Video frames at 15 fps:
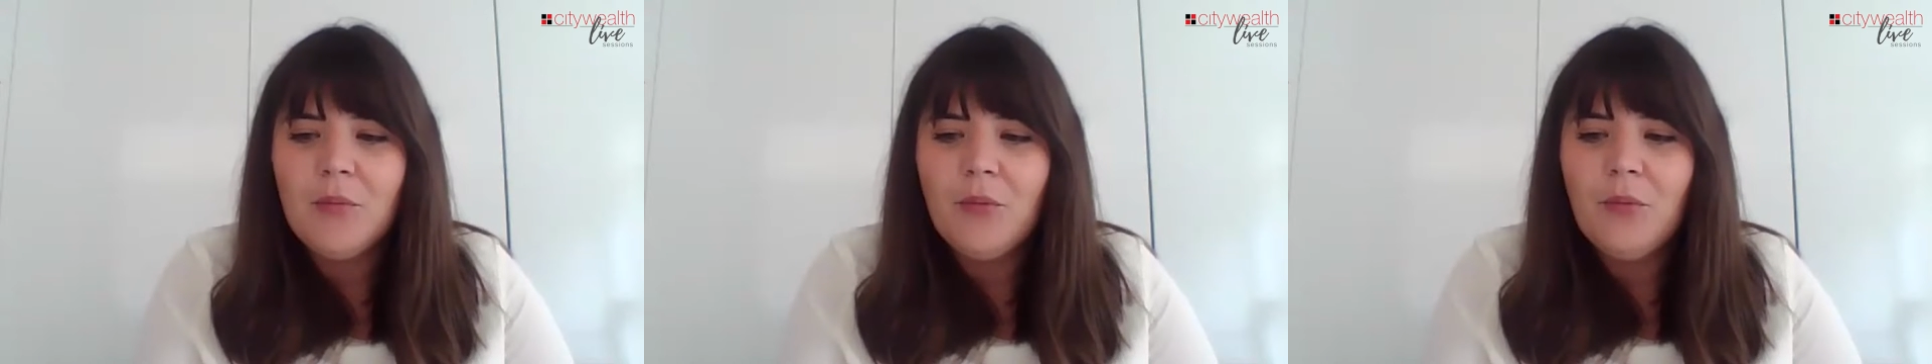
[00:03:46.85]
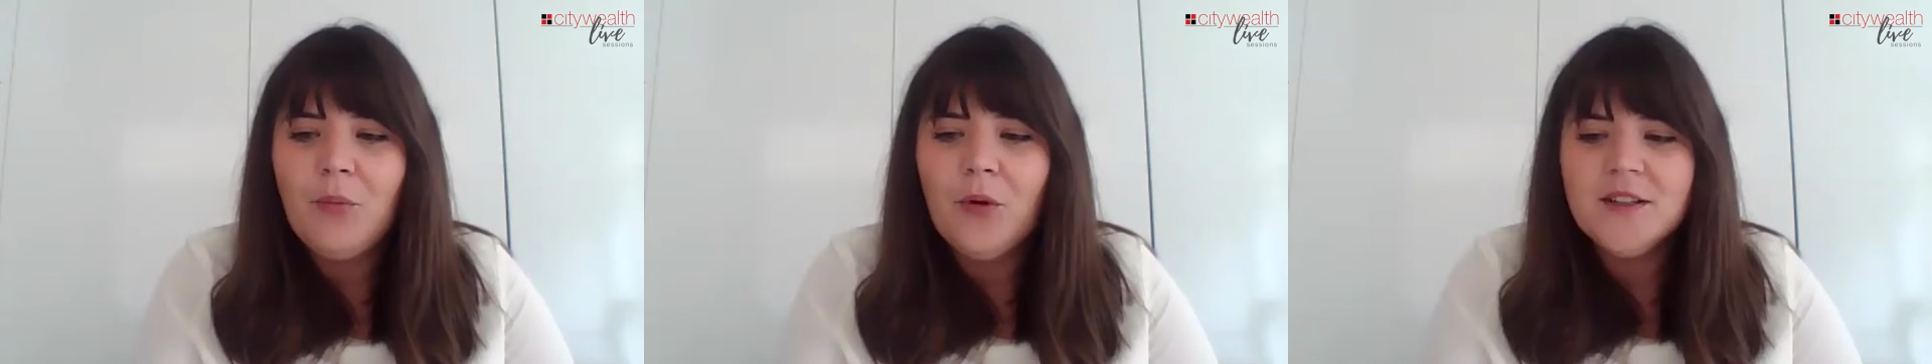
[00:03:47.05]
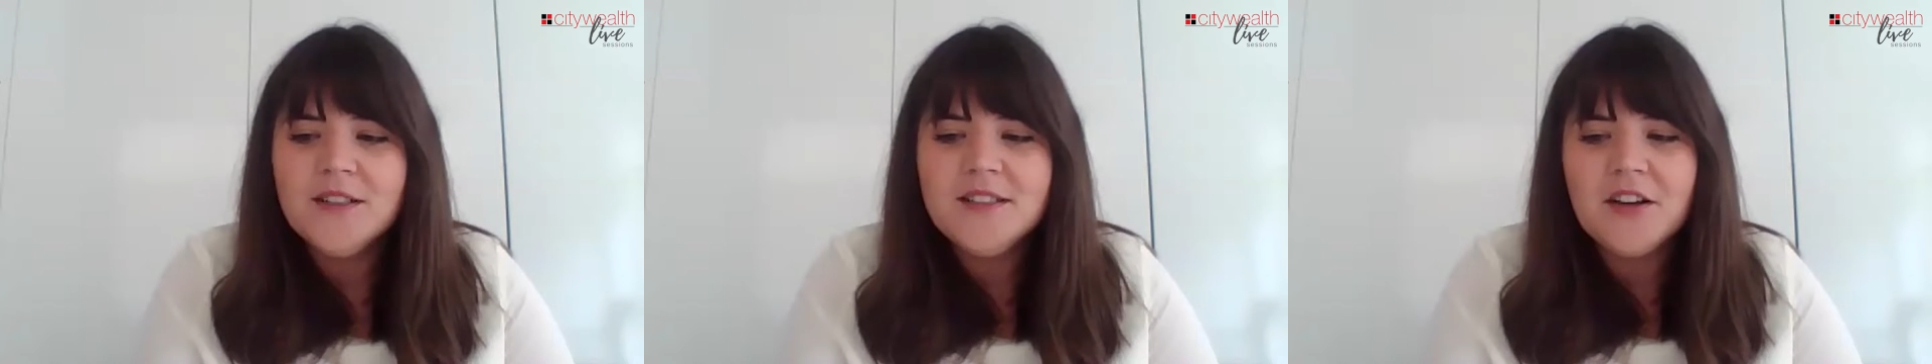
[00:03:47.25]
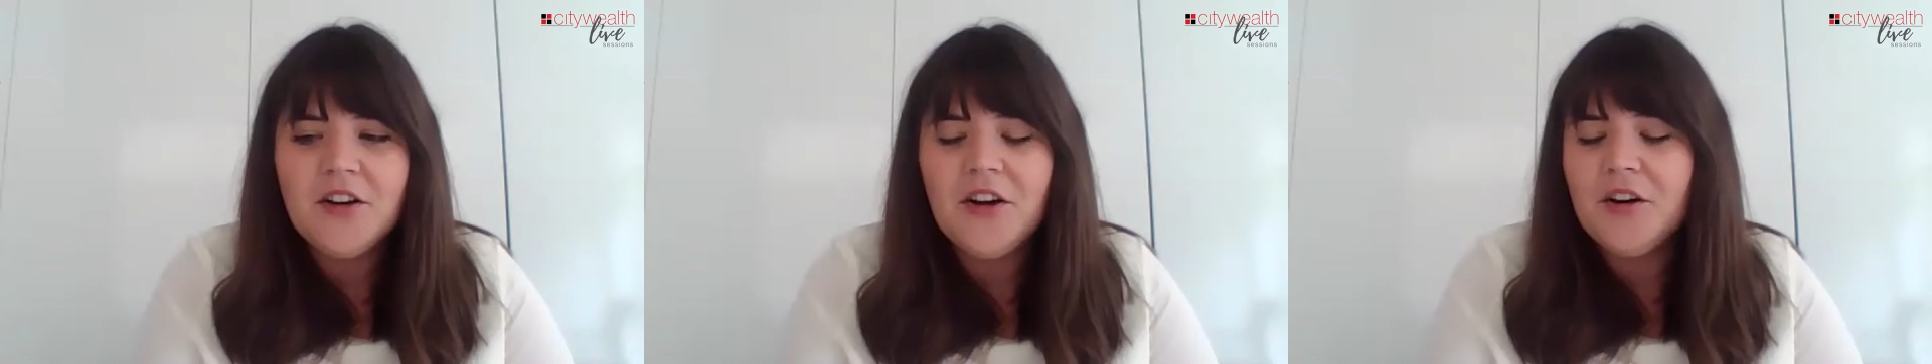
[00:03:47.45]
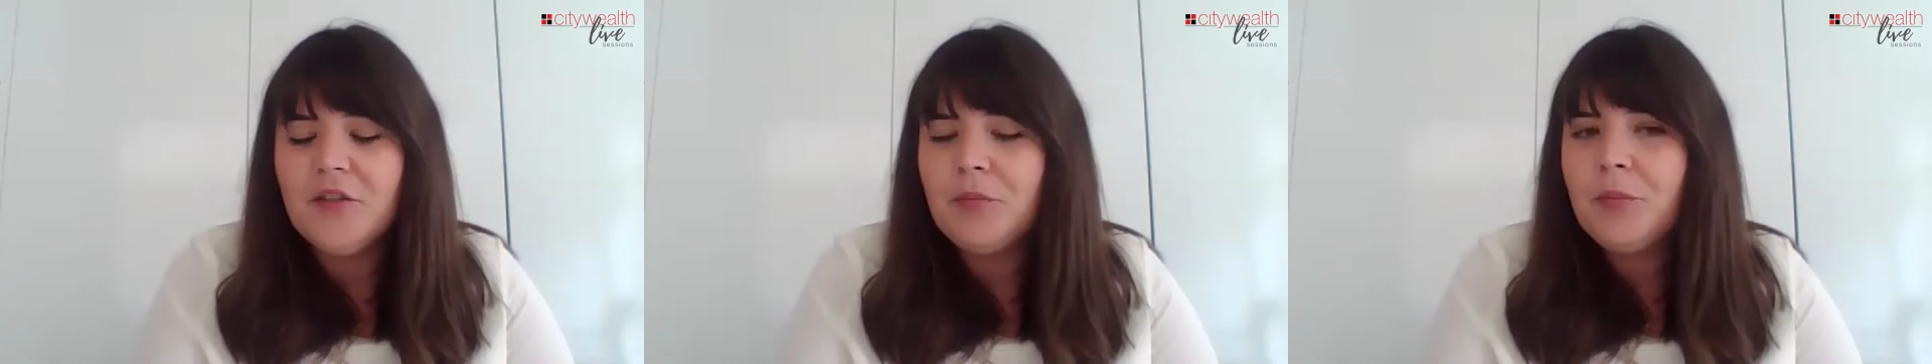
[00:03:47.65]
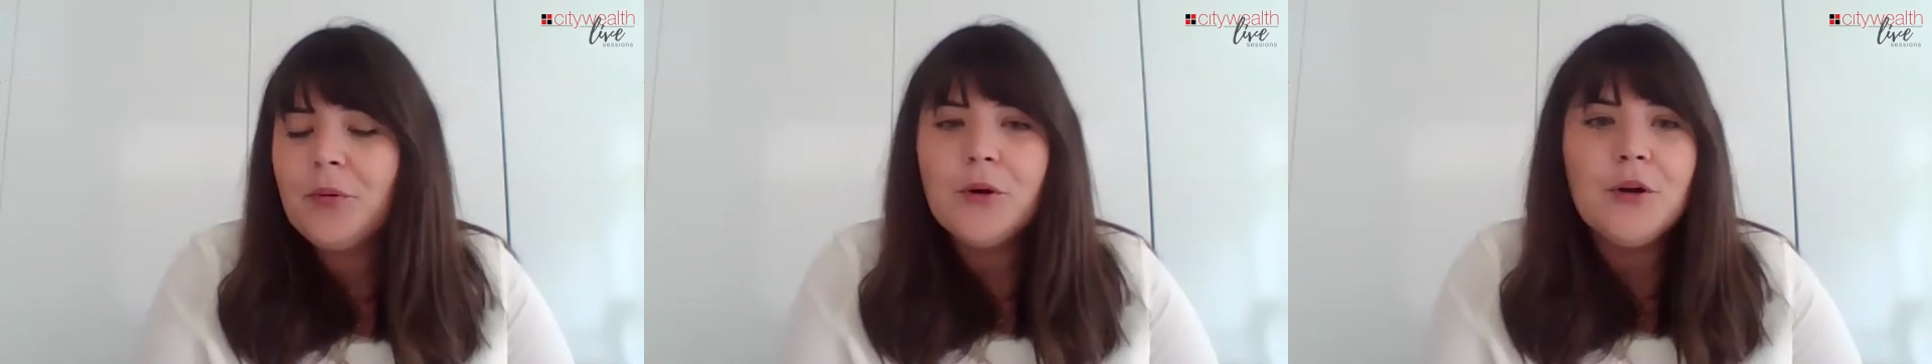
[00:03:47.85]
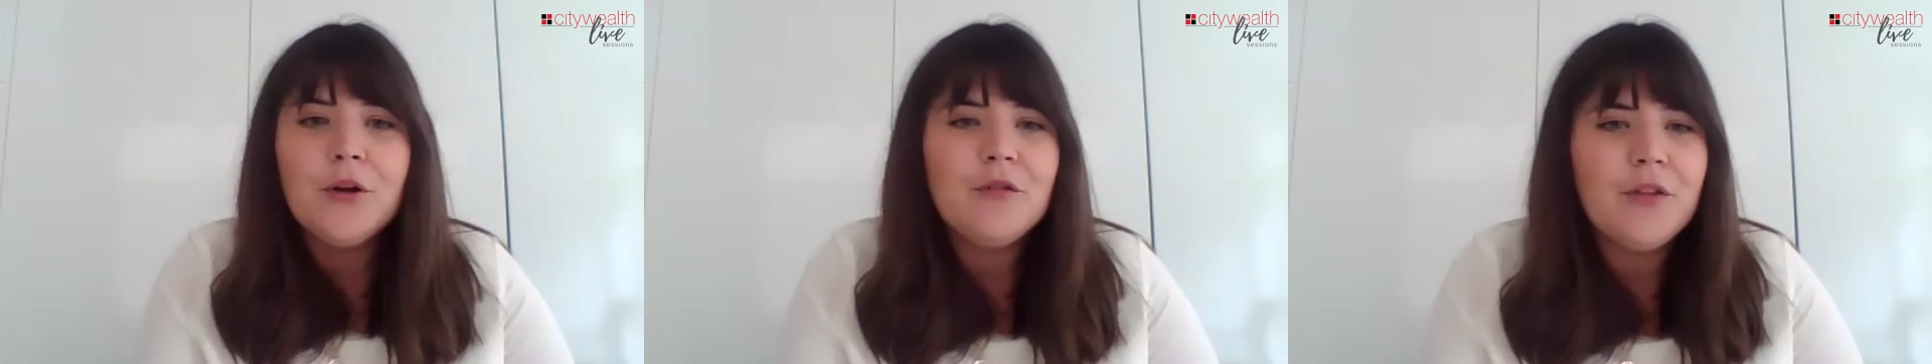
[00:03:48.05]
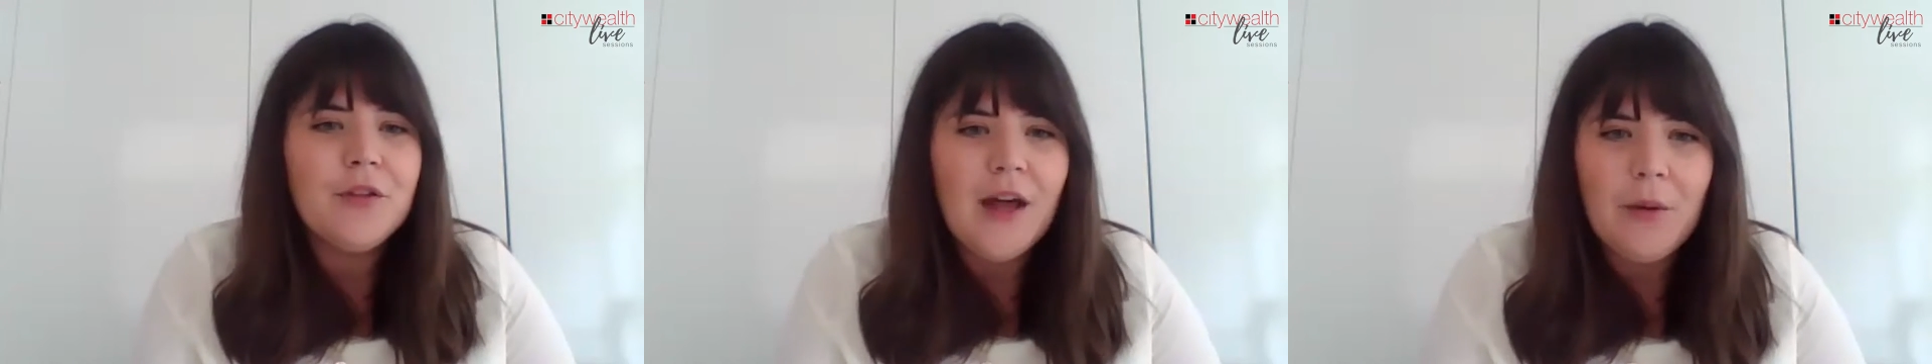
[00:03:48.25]
want to kind of
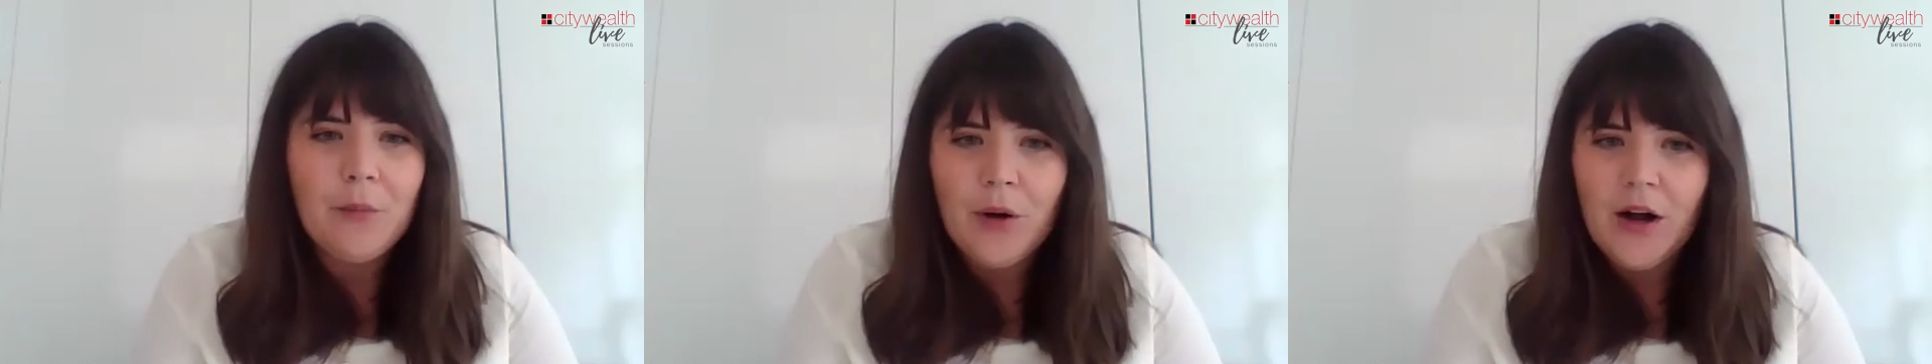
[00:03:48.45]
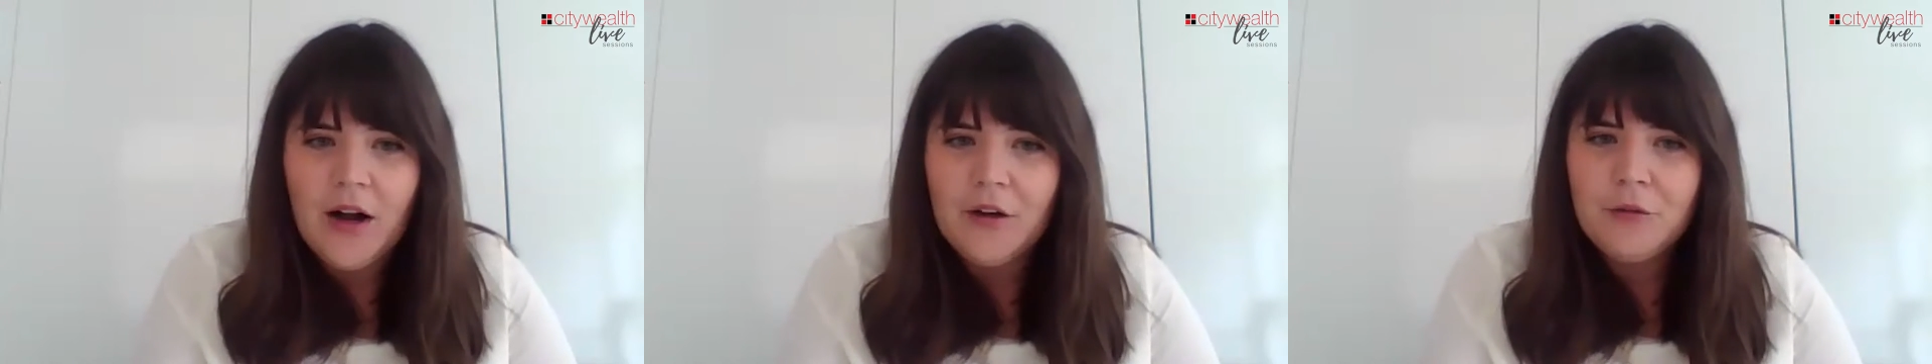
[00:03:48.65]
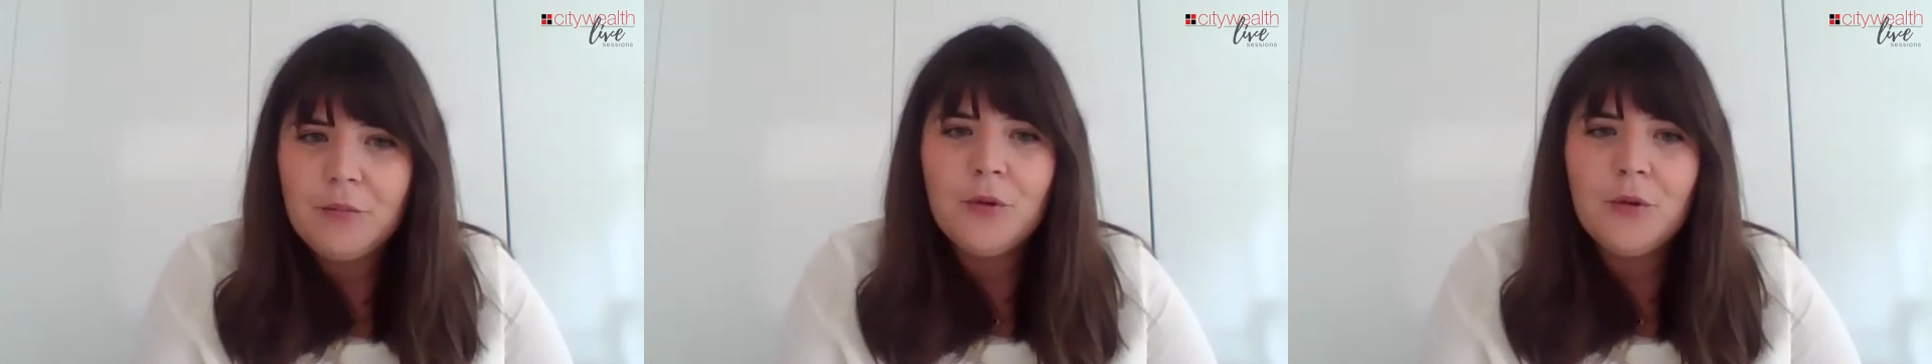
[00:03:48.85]
prove their worth,